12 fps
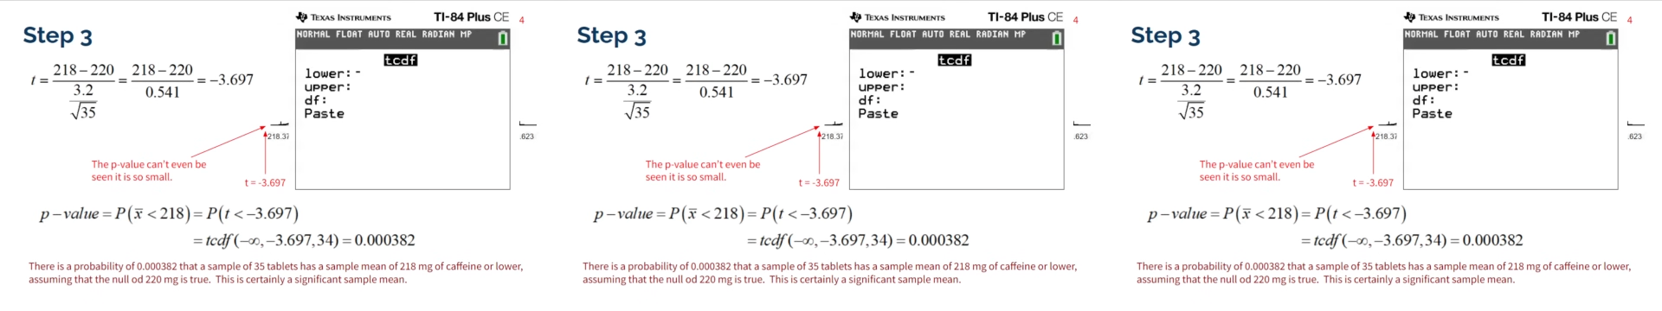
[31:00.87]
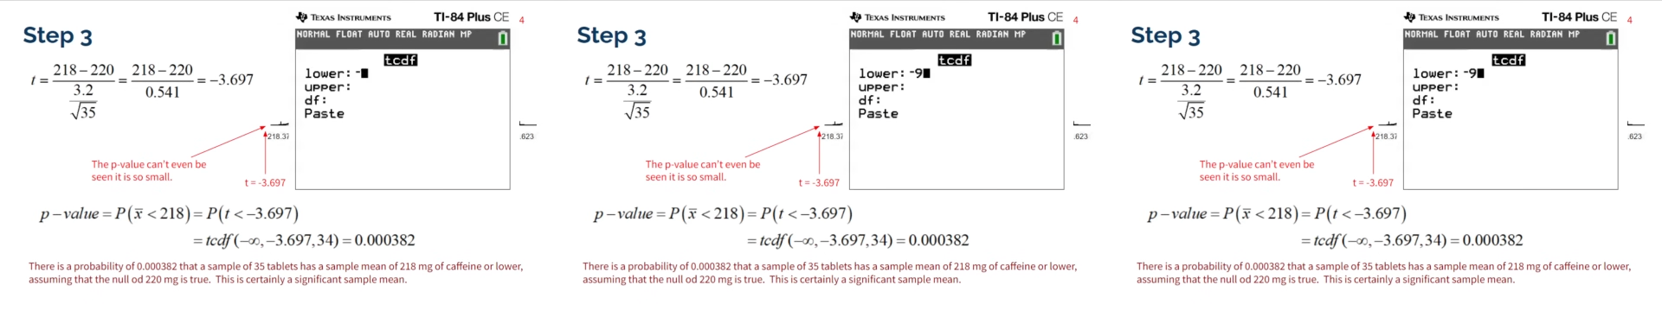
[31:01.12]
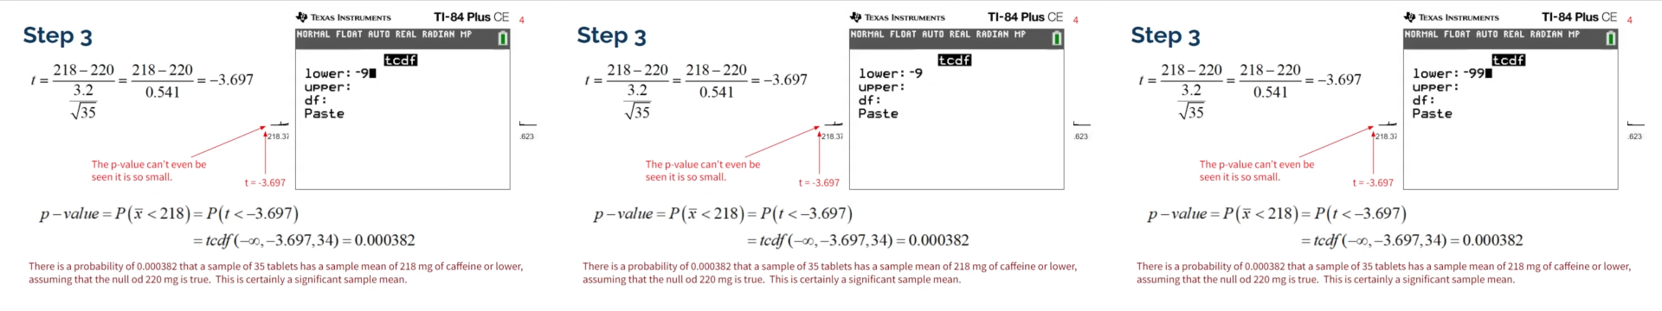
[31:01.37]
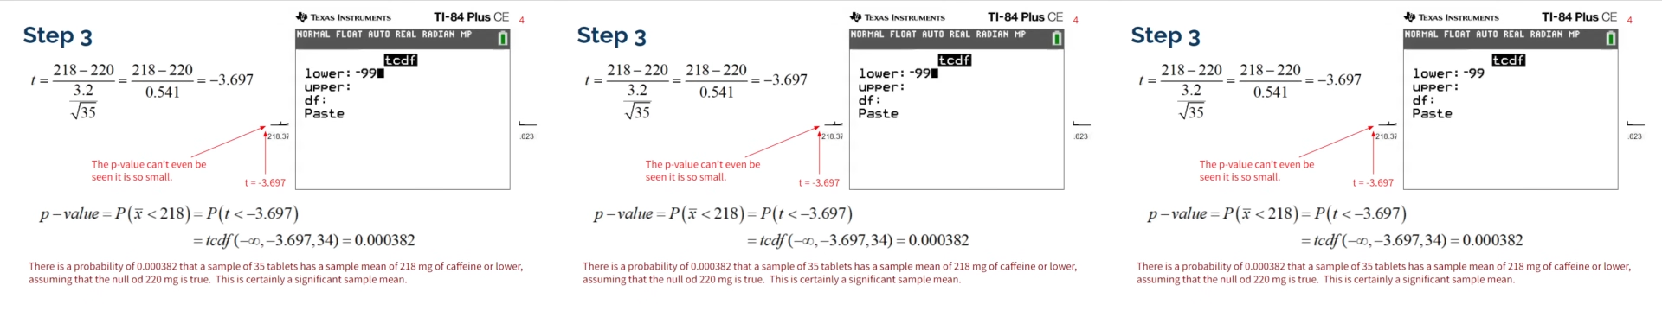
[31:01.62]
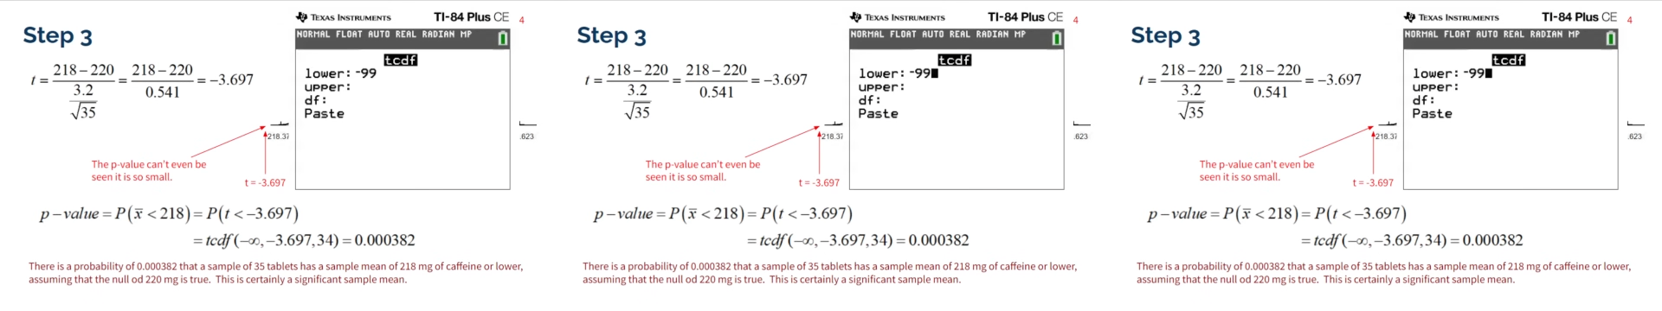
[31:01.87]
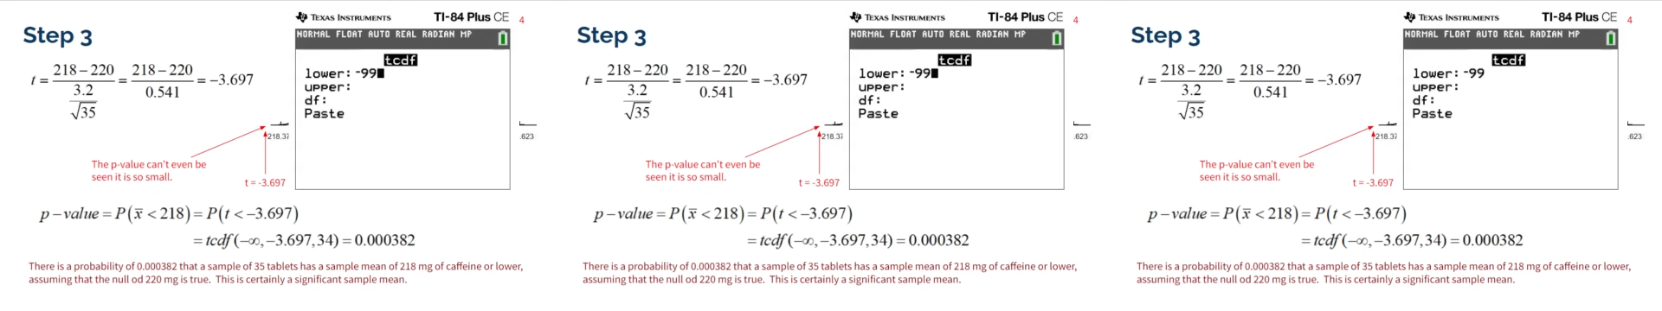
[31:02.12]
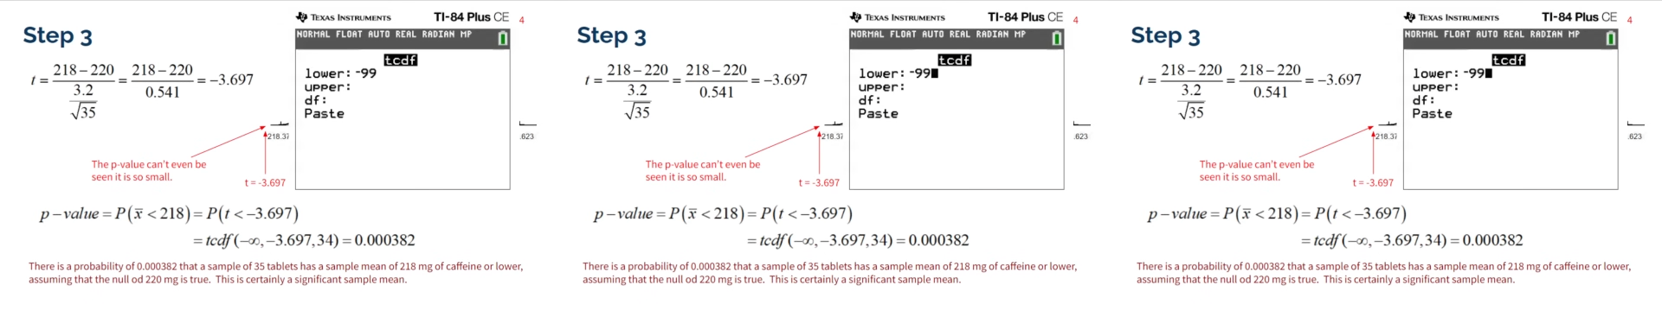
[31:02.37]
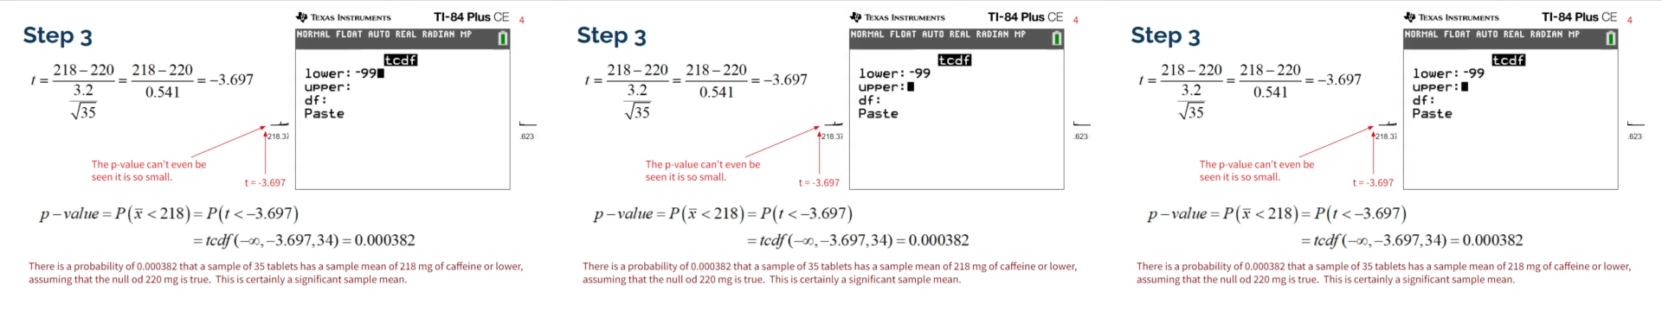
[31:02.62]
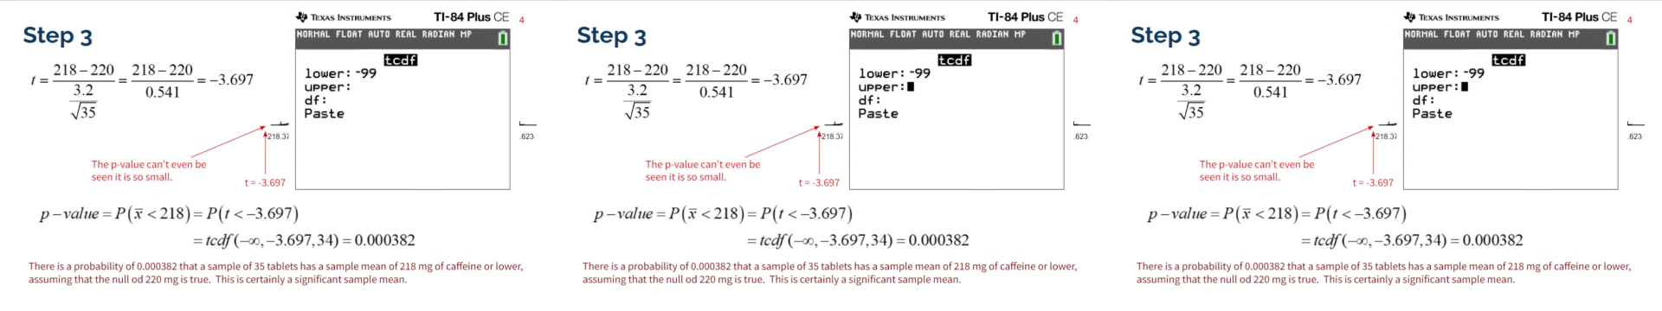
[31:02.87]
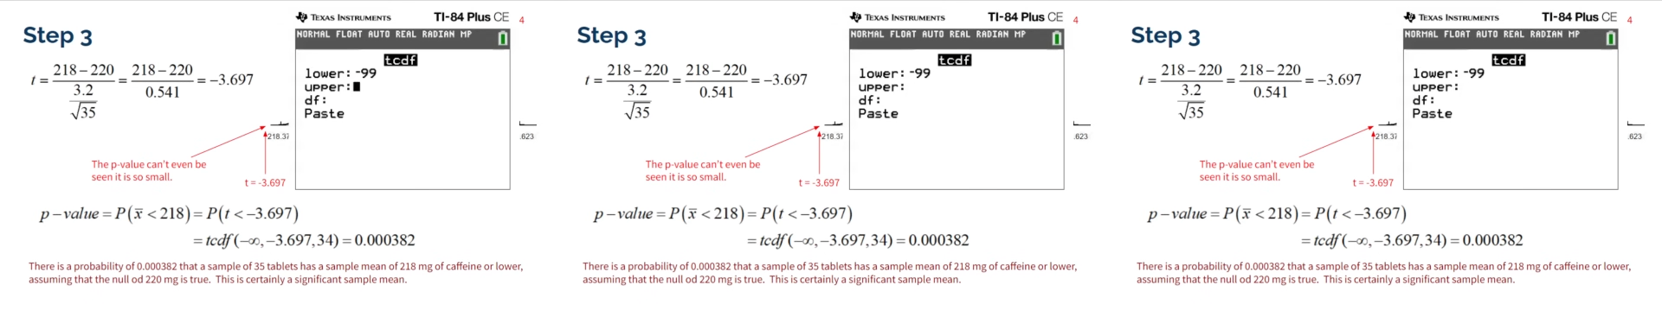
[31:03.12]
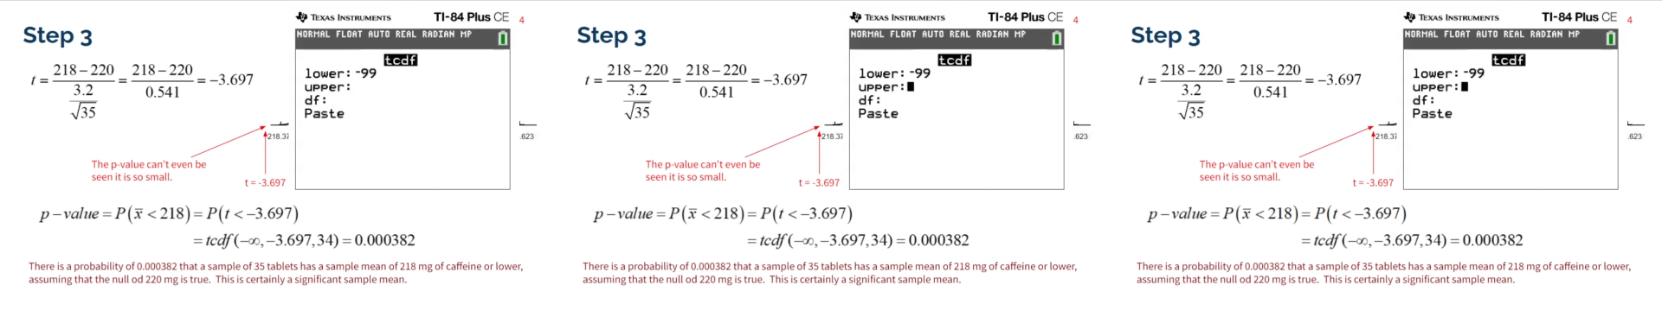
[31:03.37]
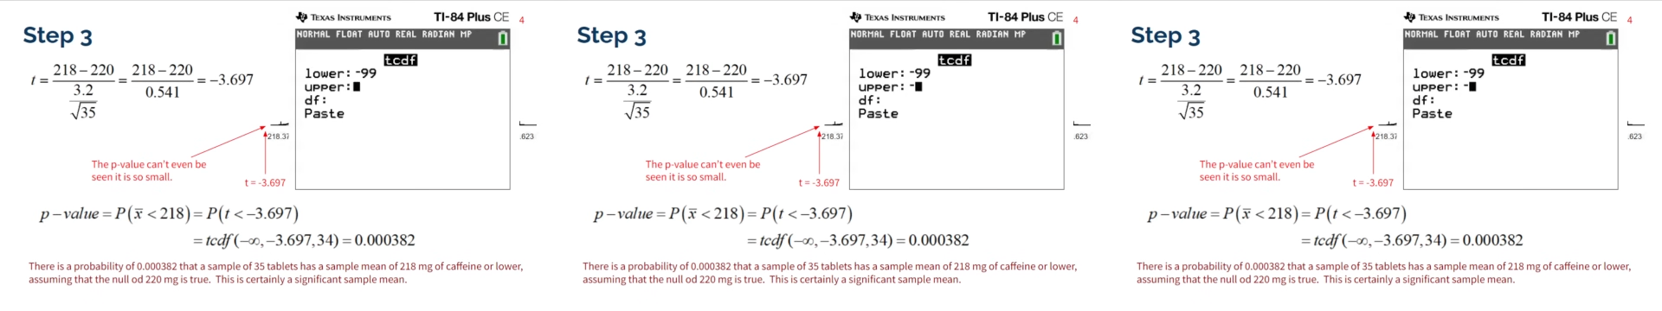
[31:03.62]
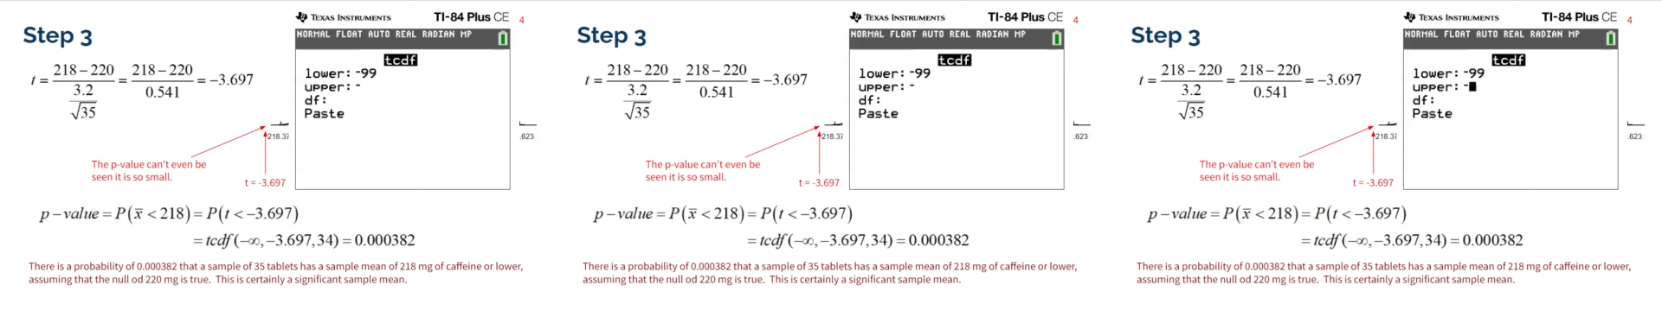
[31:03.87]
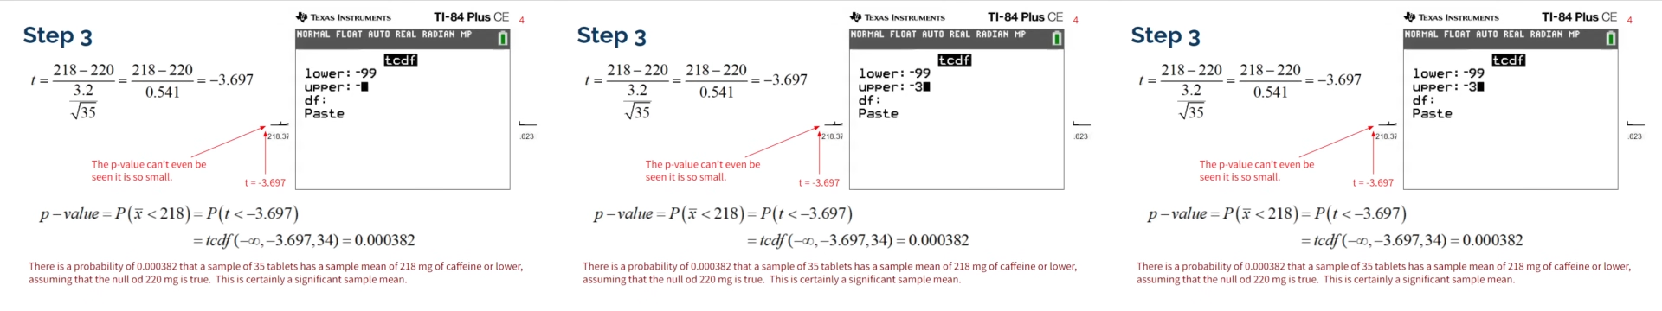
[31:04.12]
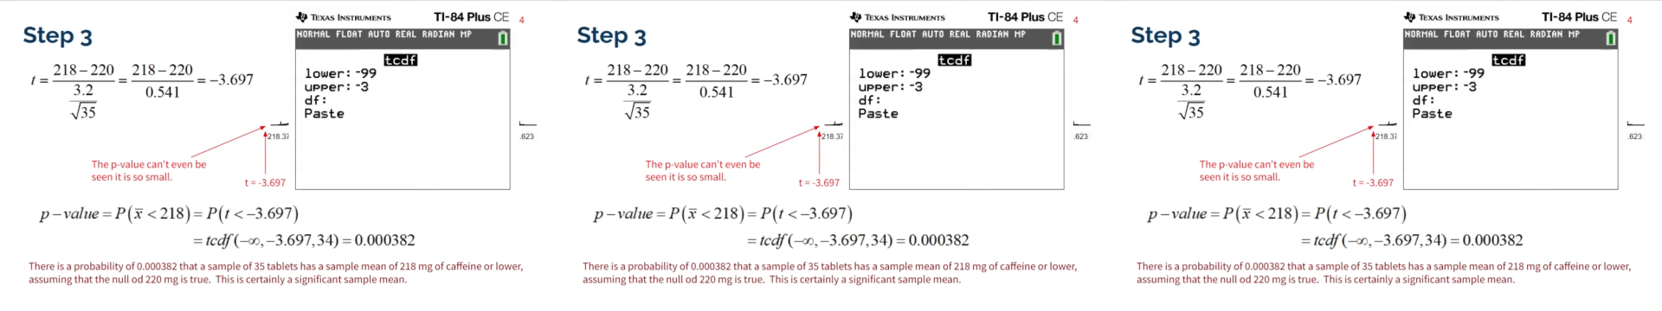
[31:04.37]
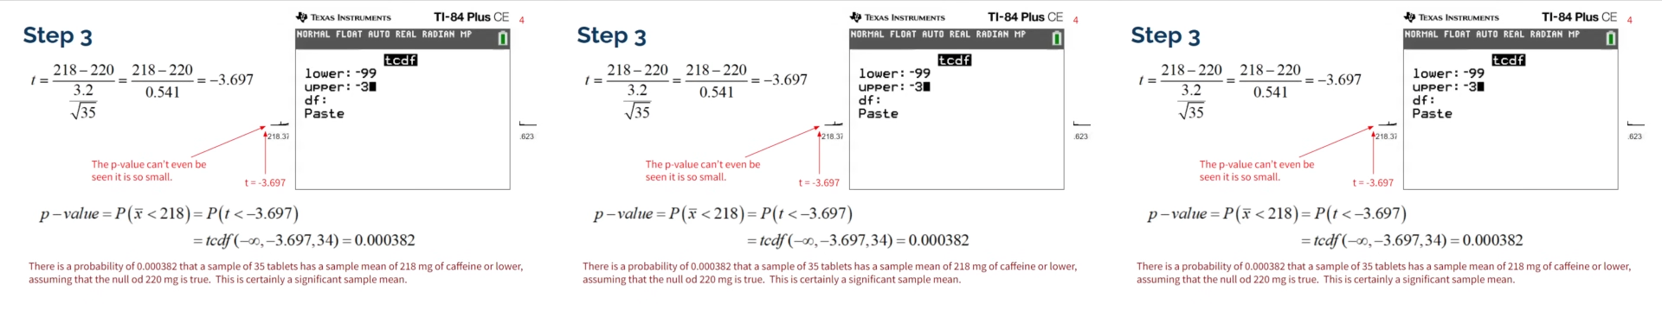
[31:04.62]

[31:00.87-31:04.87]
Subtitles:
(no speaker visible)